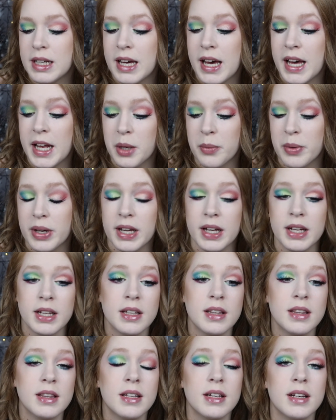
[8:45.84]
anyway,
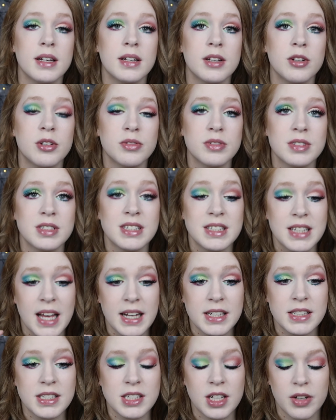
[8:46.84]
the
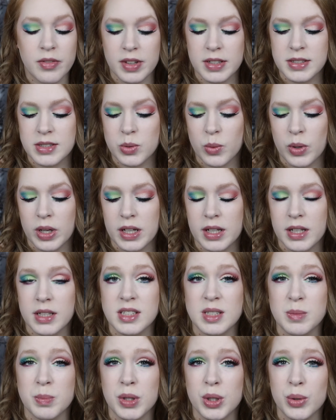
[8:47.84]
scent of this one
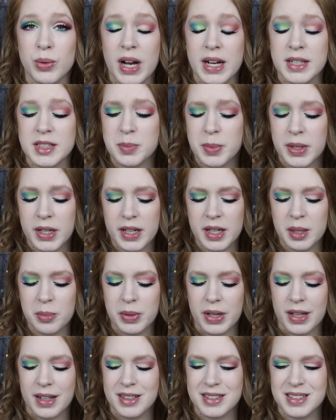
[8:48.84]
is blue raspberry,
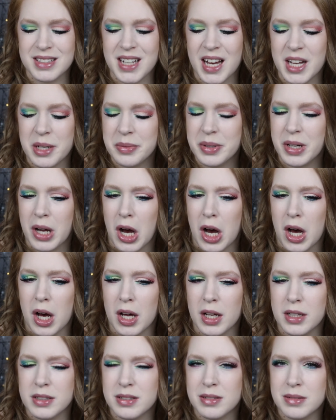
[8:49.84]
but it's kind of an
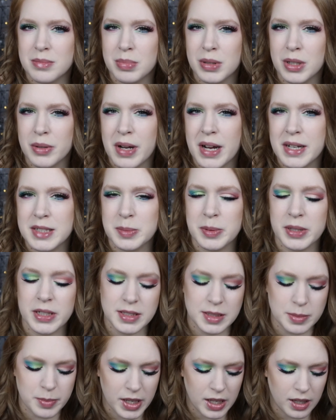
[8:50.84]
odd blue raspberry
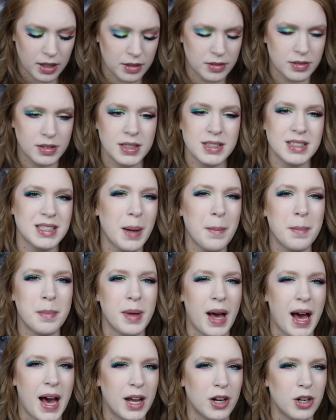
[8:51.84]
smell. It's not
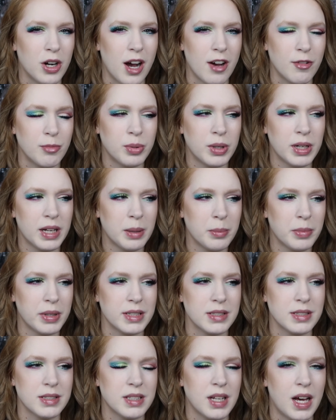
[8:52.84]
bad or off-putting, but
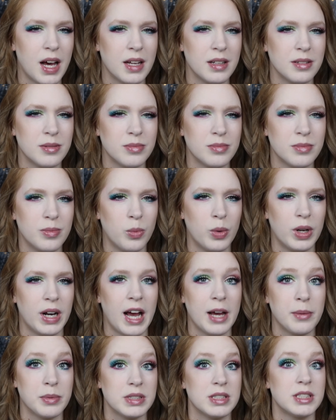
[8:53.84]
it's not what
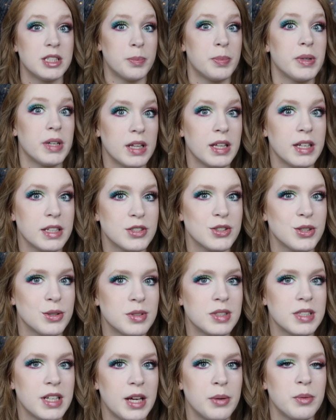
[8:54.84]
I would typically
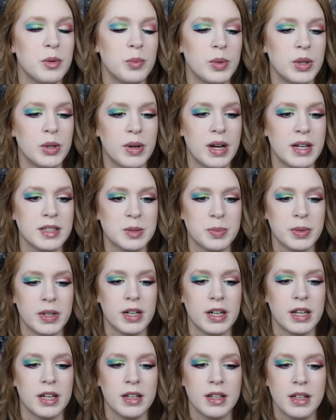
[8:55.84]
associate with blue
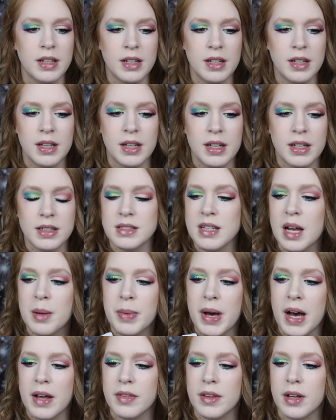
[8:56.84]
raspberry. It's not
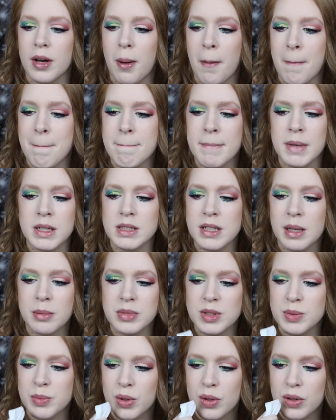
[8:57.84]
bad though. Same
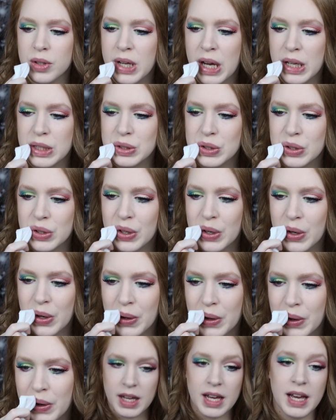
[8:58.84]
smooth texture.
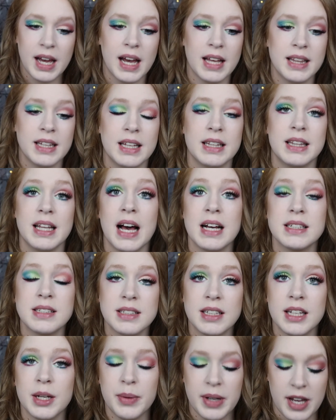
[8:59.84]
And then
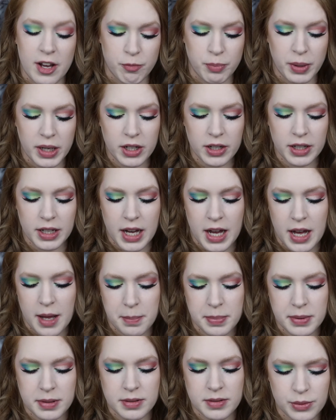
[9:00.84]
lastly, we have Buttercup,
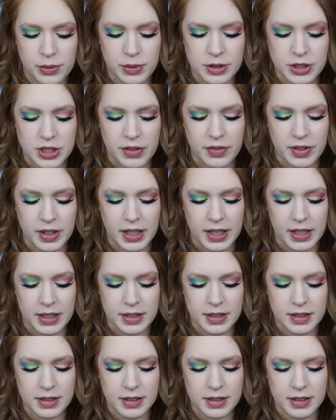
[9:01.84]
which I feel like